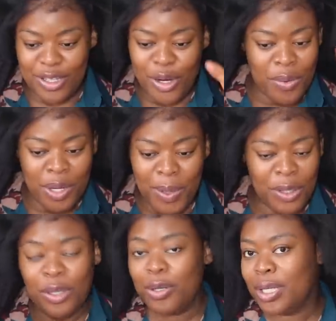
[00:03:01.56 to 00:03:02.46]
it. Don't worry, we're
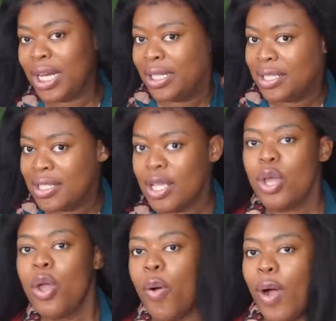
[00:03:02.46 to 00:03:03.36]
not going to look like this.
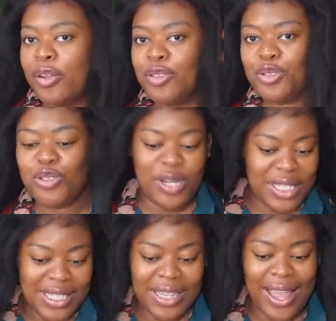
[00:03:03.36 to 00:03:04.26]
We're going to
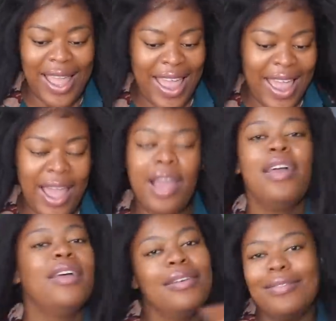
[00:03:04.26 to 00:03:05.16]
straighten the hair.
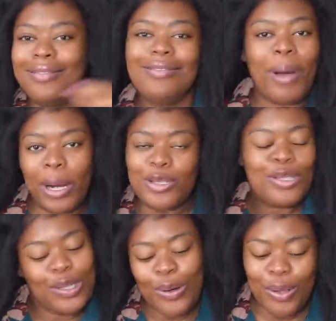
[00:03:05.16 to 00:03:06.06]
We're going to
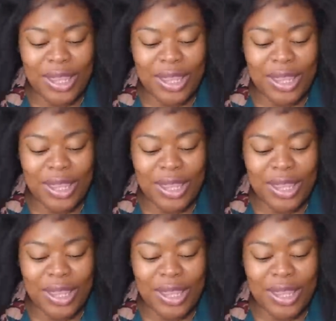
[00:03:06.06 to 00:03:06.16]
do the whole